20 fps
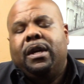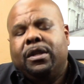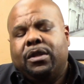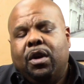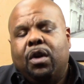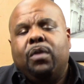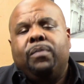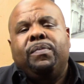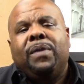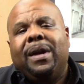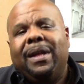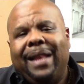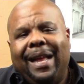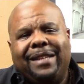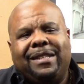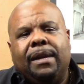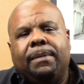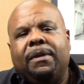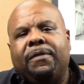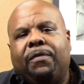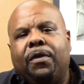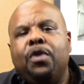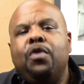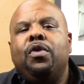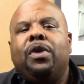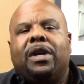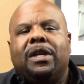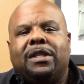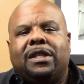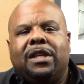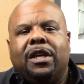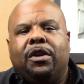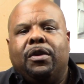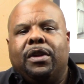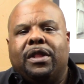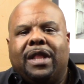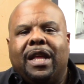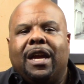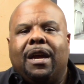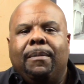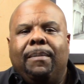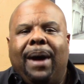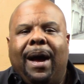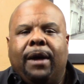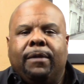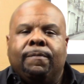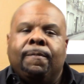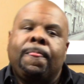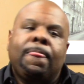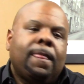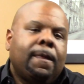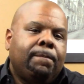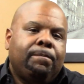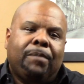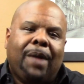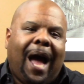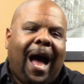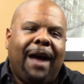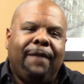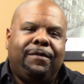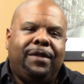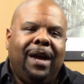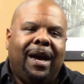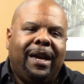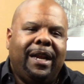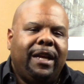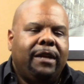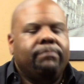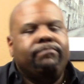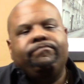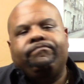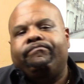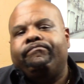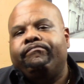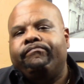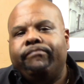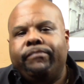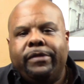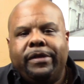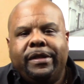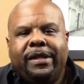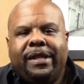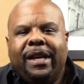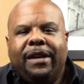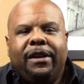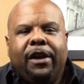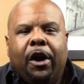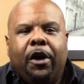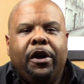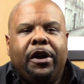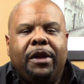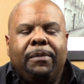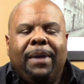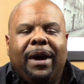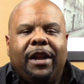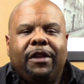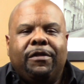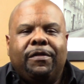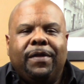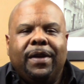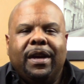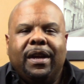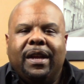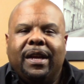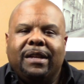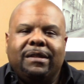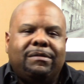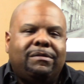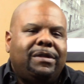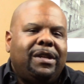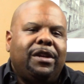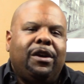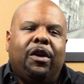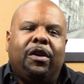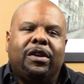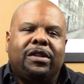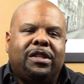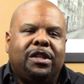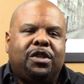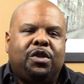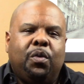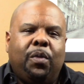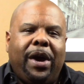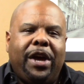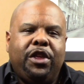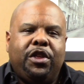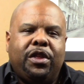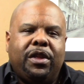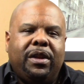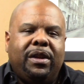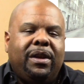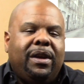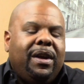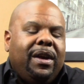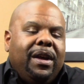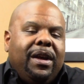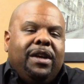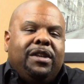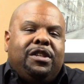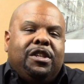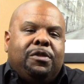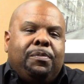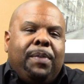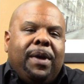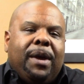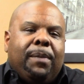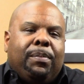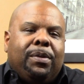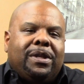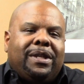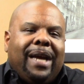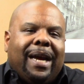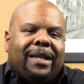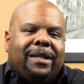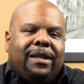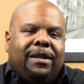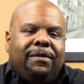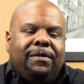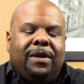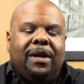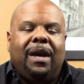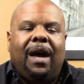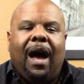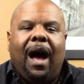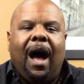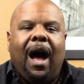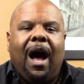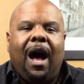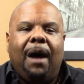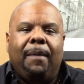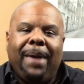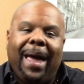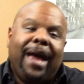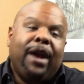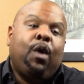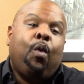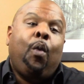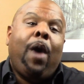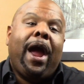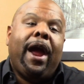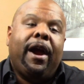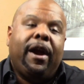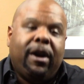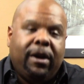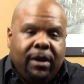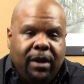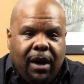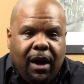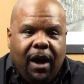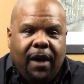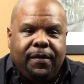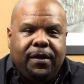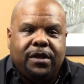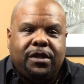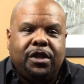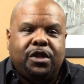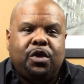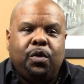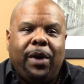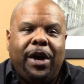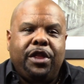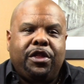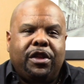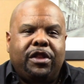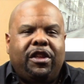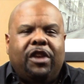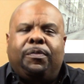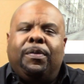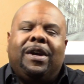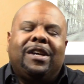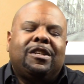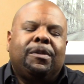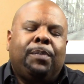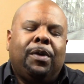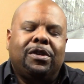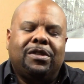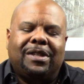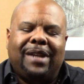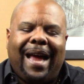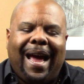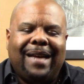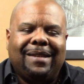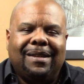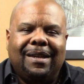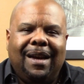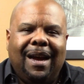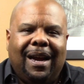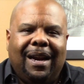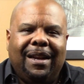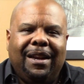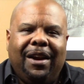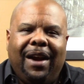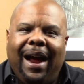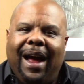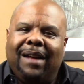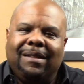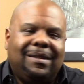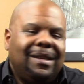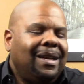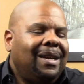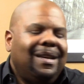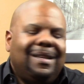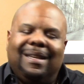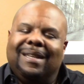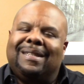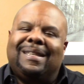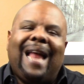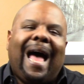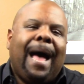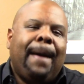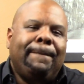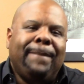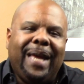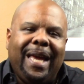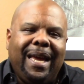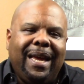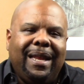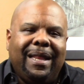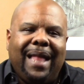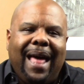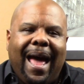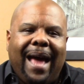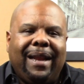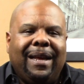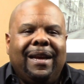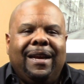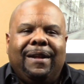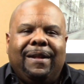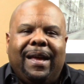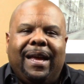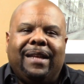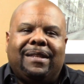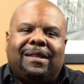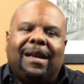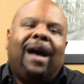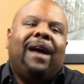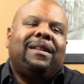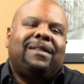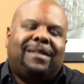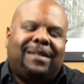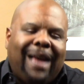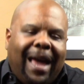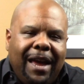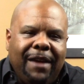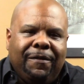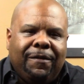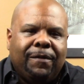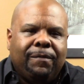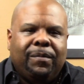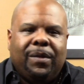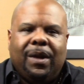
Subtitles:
So that's something for you to consider and think about. I've done it. didn't hurt anybody's feelings, didn't hurt a situation. It's just being protective and aware of the situation. Just because a person has a gun in their house does not mean that it's unsafe.